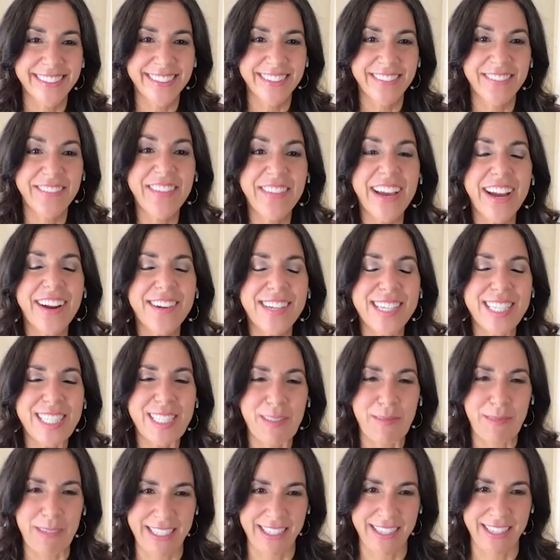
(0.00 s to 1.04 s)
Very
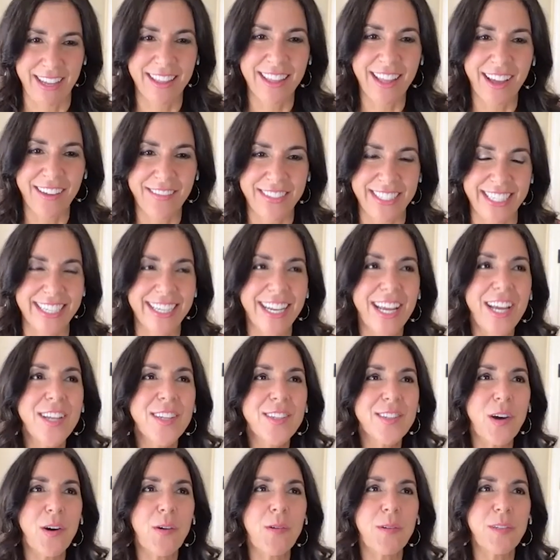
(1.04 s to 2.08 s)
sweet. I loved yeah. it.
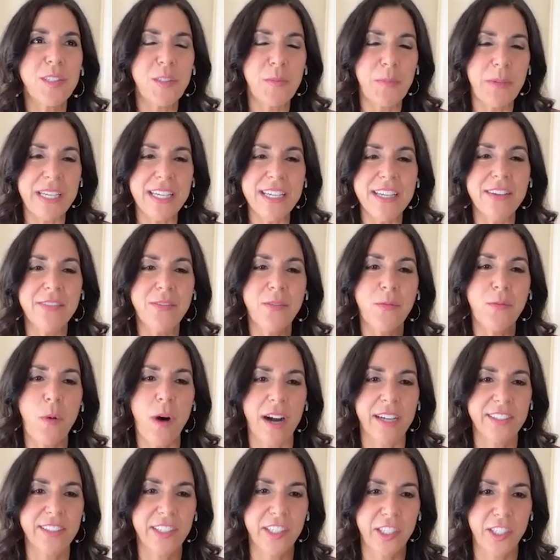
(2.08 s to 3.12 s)
So speaking of
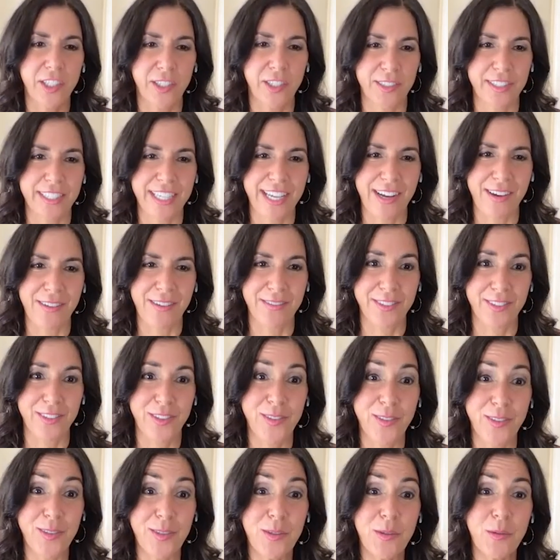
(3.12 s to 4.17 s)
watching yourself,
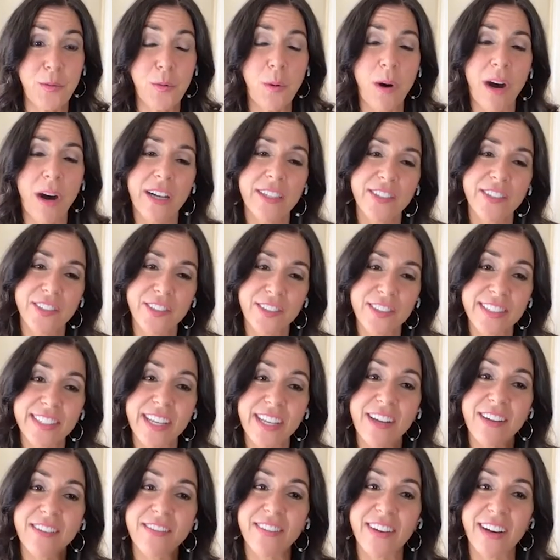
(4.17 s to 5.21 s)
do you watch
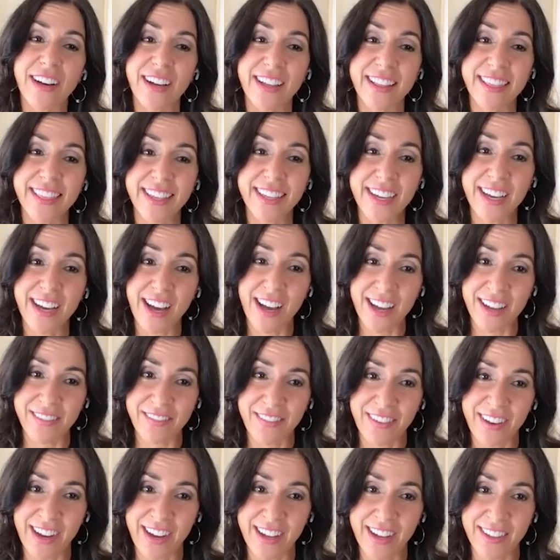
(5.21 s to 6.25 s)
yourself on The
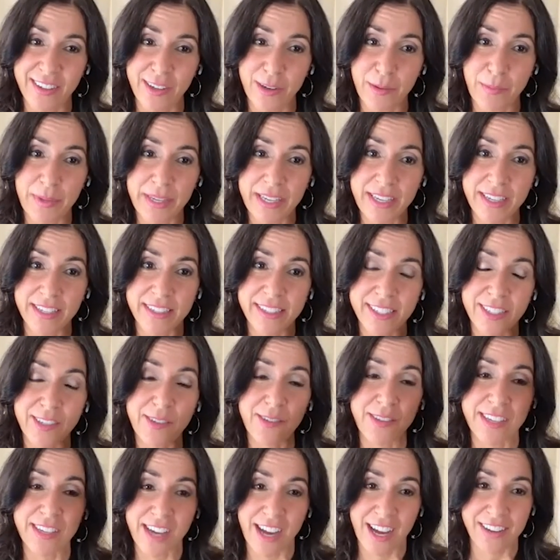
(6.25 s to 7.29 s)
Godfather? Because you know,
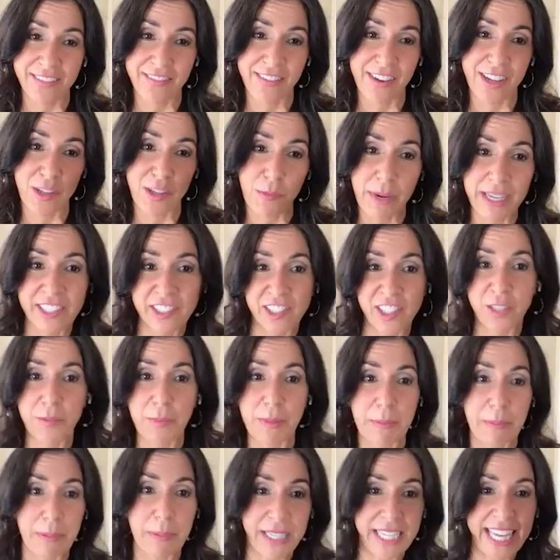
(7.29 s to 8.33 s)
The Godfather might just
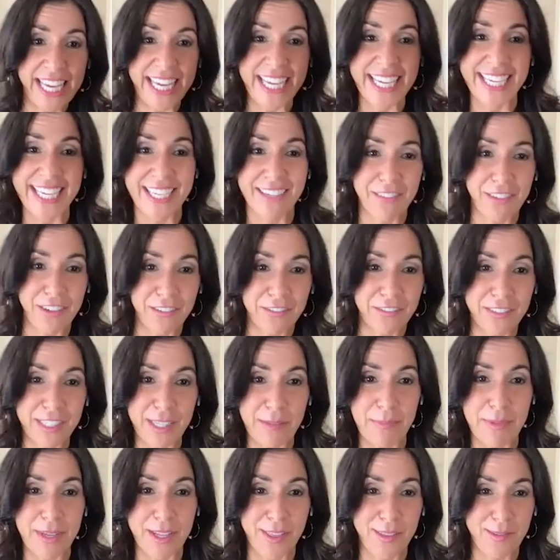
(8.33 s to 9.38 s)
be playing if you're
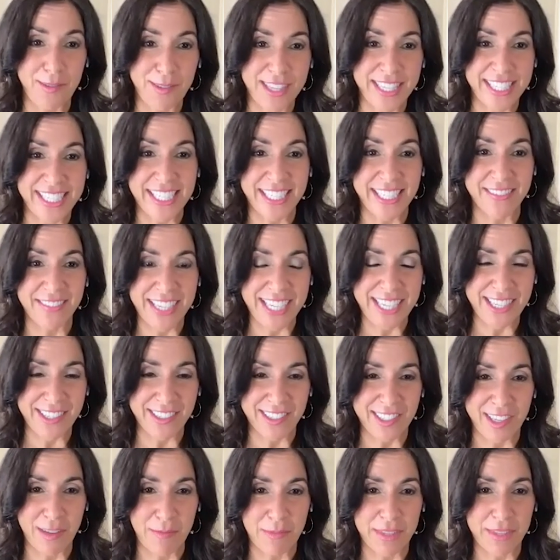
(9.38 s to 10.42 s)
flipping through the TV or
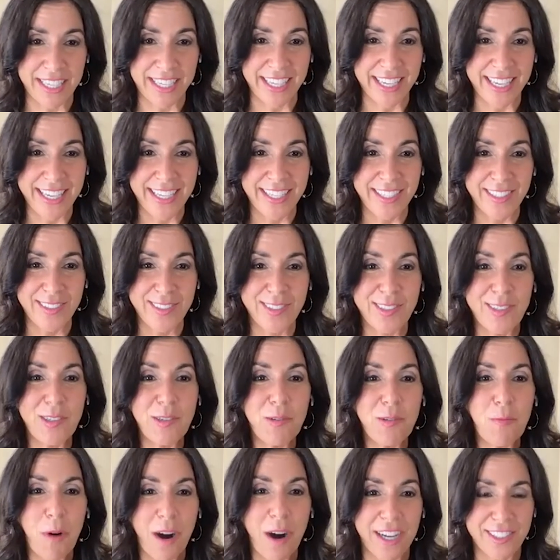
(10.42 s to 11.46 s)
something. Do
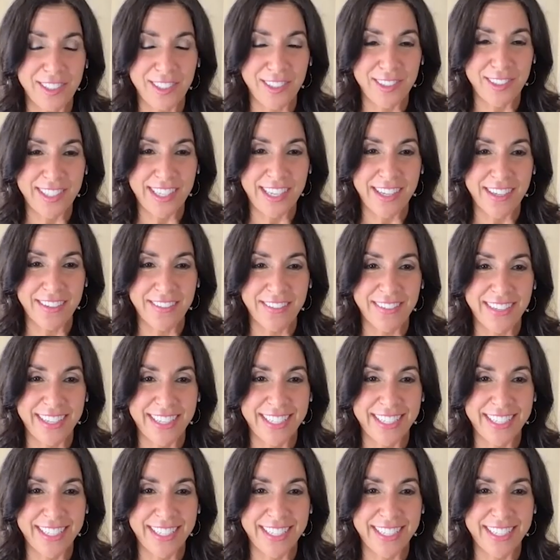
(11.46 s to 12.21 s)
you watch yourself?